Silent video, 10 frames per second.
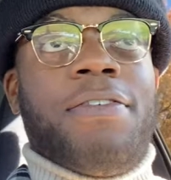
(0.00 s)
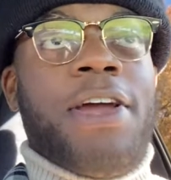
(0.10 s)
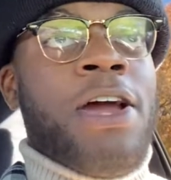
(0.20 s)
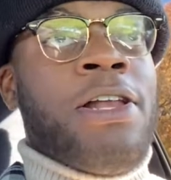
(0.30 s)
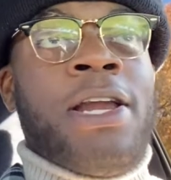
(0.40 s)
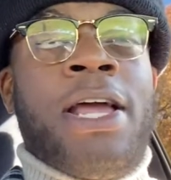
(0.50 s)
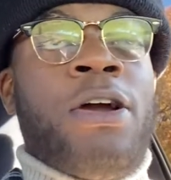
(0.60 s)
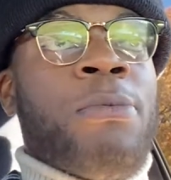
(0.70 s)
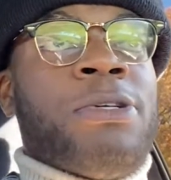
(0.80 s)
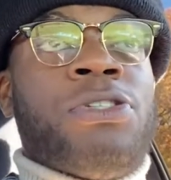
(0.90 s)
Carolina ain't
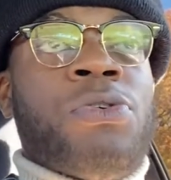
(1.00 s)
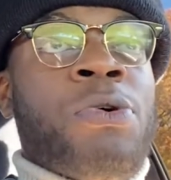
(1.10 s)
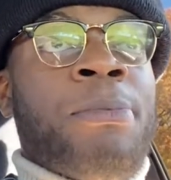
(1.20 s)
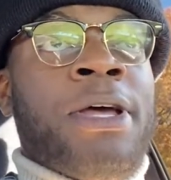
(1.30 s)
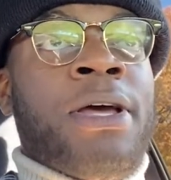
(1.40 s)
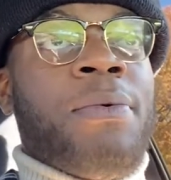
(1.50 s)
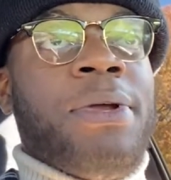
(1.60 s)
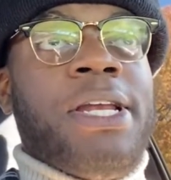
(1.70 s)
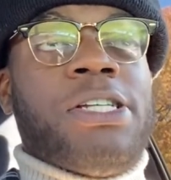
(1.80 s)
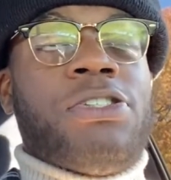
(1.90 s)
gonna pursue him, man.
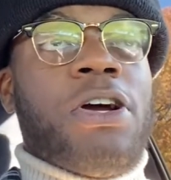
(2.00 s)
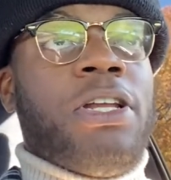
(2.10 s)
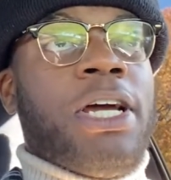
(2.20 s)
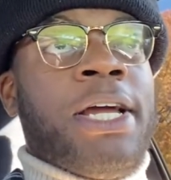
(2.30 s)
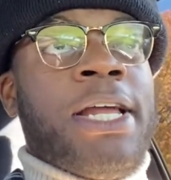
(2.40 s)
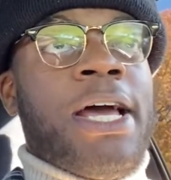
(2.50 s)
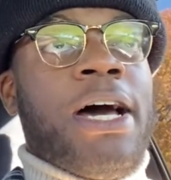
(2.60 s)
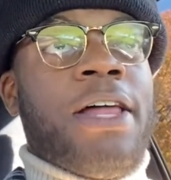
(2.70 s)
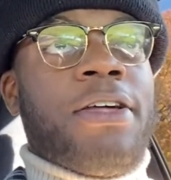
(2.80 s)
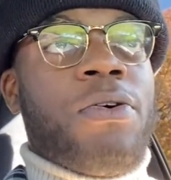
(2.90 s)
We need to start looking at
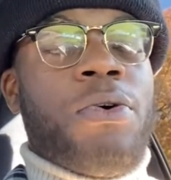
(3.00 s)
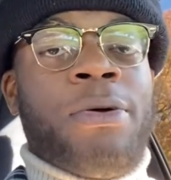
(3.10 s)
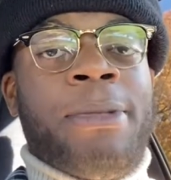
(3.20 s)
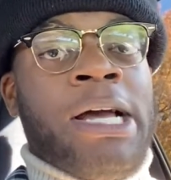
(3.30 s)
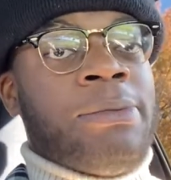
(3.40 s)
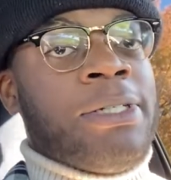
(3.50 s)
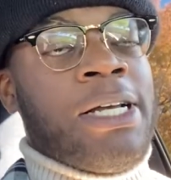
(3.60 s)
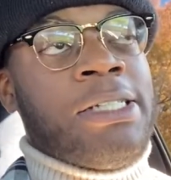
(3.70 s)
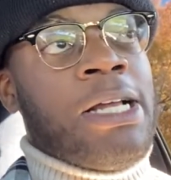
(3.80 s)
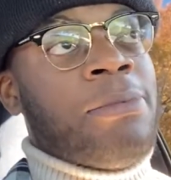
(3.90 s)
other quarterbacks
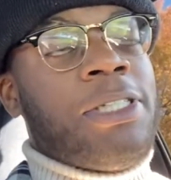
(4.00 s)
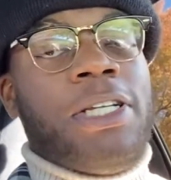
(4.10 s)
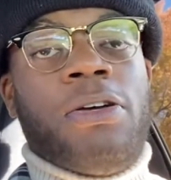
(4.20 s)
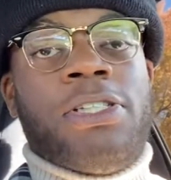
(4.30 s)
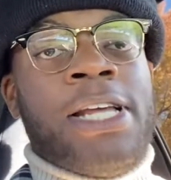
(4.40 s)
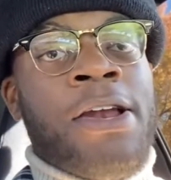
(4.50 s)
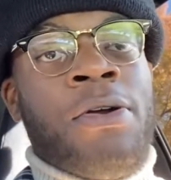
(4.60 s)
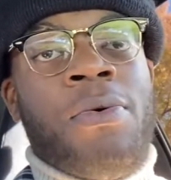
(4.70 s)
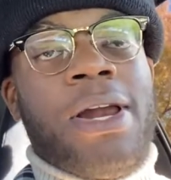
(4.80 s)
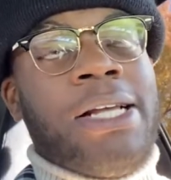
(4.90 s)
because I'm still standing
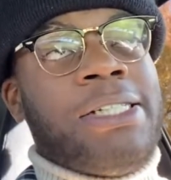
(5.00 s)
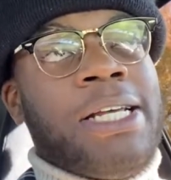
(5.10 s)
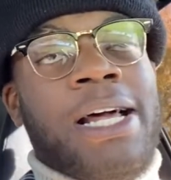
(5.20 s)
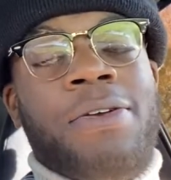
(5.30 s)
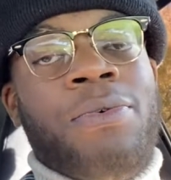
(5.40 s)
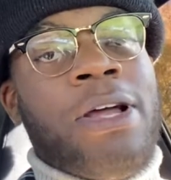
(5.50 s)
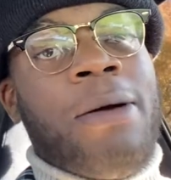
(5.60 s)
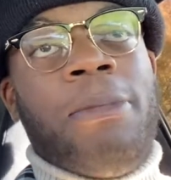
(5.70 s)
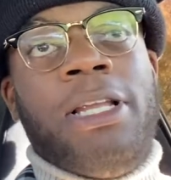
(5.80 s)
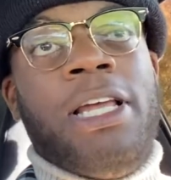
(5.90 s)
on what I said. I do
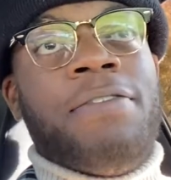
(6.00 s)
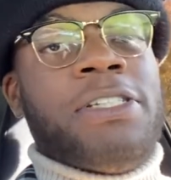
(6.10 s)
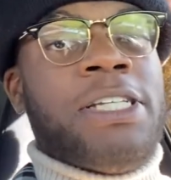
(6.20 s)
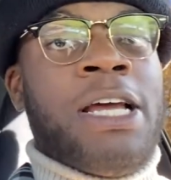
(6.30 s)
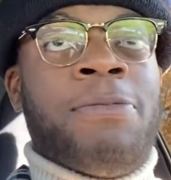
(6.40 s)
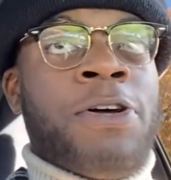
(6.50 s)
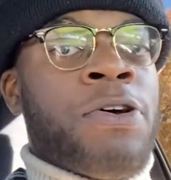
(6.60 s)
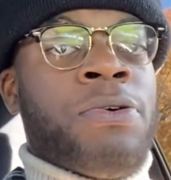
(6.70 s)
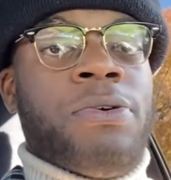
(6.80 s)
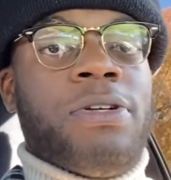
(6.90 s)
not believe in Sam
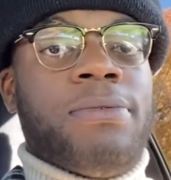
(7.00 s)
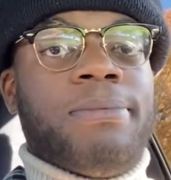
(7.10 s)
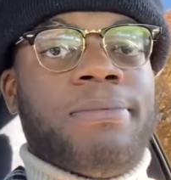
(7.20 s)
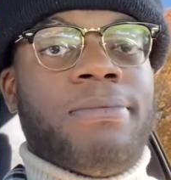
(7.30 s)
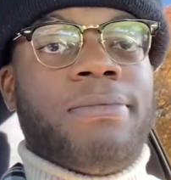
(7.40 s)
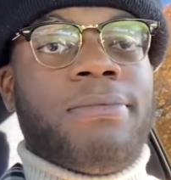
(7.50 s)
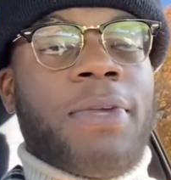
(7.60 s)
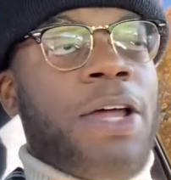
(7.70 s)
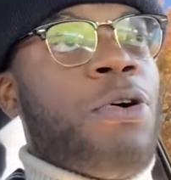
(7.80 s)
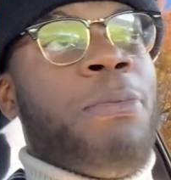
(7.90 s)
Darnold.
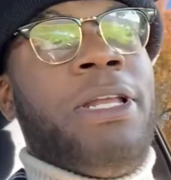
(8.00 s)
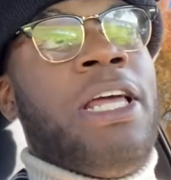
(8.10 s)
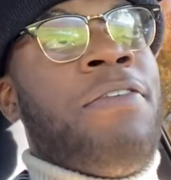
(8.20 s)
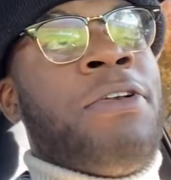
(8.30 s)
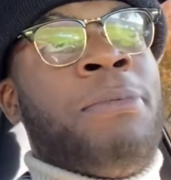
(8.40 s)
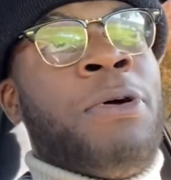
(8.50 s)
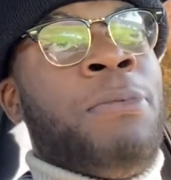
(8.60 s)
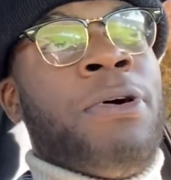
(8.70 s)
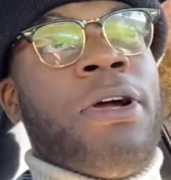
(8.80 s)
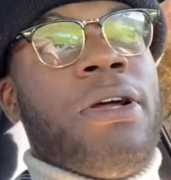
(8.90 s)
I don't believe in him no
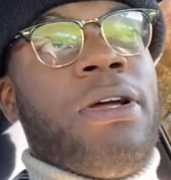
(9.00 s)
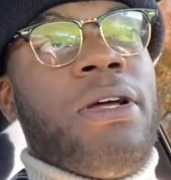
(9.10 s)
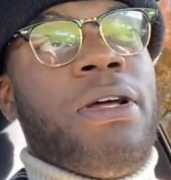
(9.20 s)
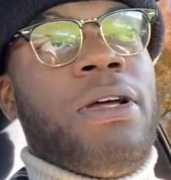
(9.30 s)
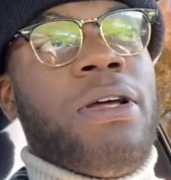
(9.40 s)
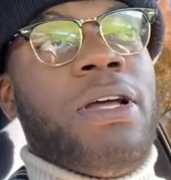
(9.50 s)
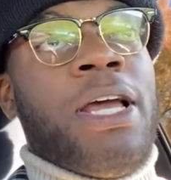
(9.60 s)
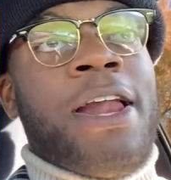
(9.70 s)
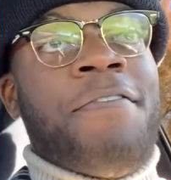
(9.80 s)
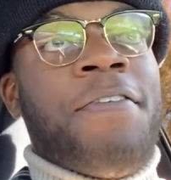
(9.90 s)
more.
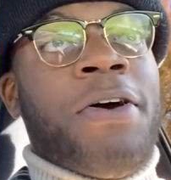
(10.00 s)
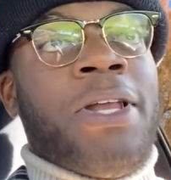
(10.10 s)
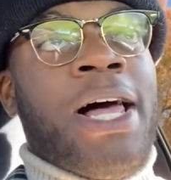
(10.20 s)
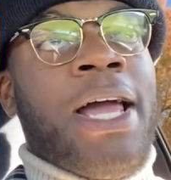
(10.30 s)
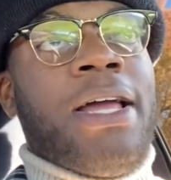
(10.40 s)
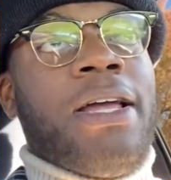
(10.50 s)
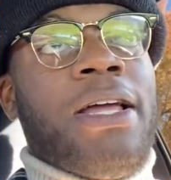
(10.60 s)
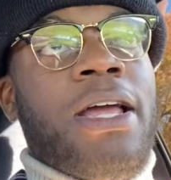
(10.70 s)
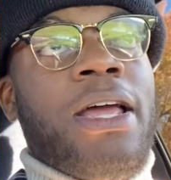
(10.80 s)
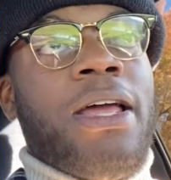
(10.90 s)
And I felt like
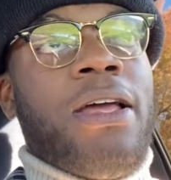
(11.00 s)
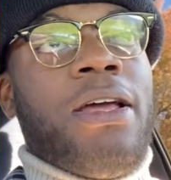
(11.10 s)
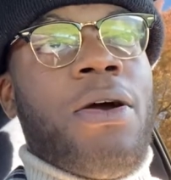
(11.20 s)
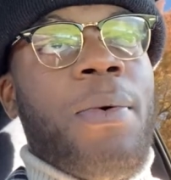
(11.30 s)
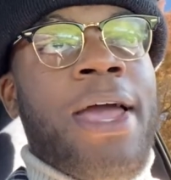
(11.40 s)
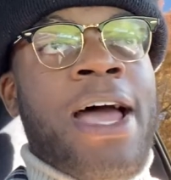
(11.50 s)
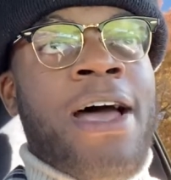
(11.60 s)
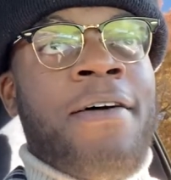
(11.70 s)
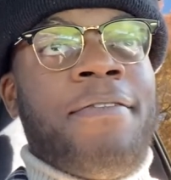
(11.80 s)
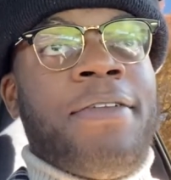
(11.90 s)
we
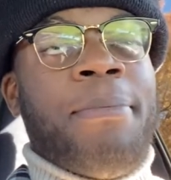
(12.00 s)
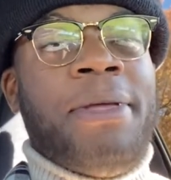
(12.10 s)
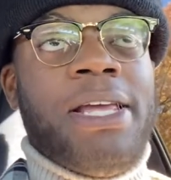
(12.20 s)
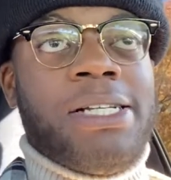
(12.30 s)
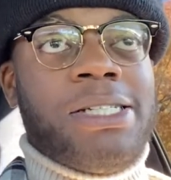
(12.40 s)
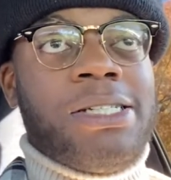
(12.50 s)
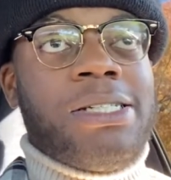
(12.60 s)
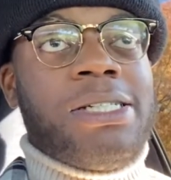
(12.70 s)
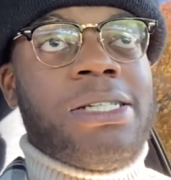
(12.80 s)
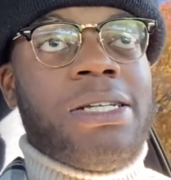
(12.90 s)
have the
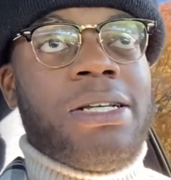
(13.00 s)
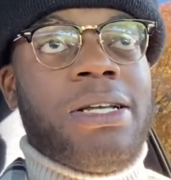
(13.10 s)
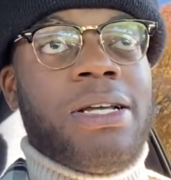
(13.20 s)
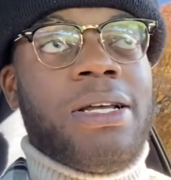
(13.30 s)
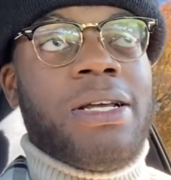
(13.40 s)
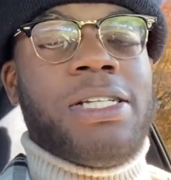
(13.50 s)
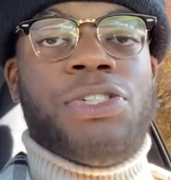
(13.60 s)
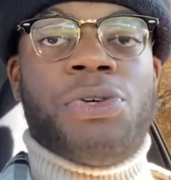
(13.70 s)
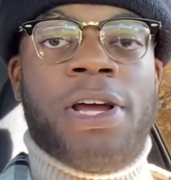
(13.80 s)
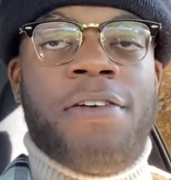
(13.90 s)
pieces to
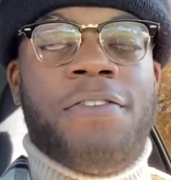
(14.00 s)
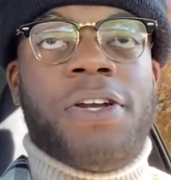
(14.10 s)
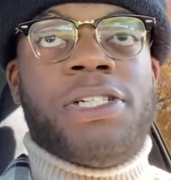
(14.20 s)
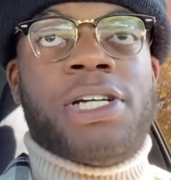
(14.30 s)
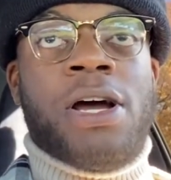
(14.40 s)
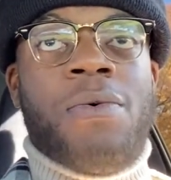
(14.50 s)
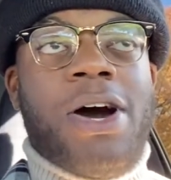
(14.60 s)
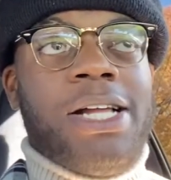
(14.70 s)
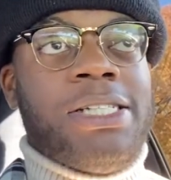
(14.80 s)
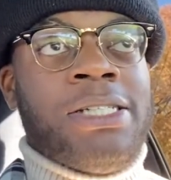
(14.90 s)
trade for Deshaun
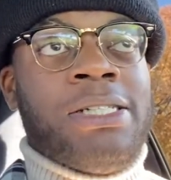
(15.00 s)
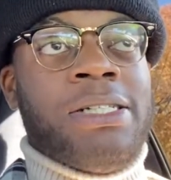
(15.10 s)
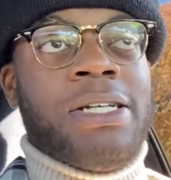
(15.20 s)
Watson.